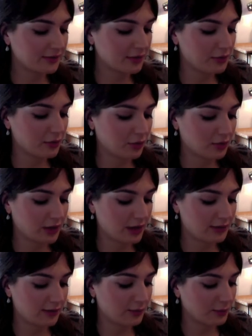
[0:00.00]
so you're not going to
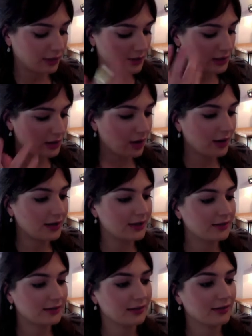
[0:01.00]
end up with any
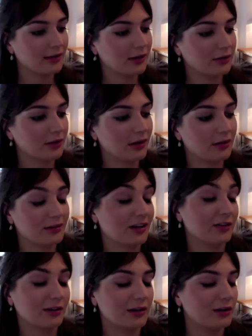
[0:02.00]
lines,
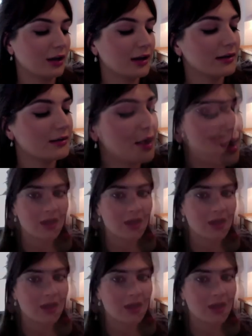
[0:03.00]
telltale lines.